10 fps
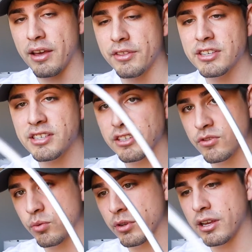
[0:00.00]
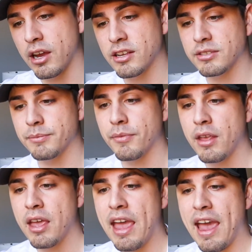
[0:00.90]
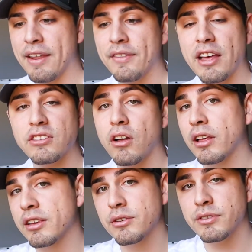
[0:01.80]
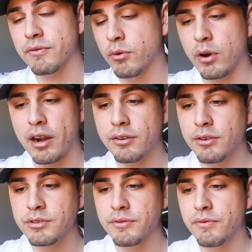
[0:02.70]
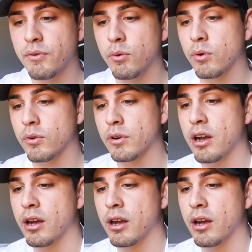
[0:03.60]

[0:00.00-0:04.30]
this thing's really awesome, and that's all I use it for. I don't use it for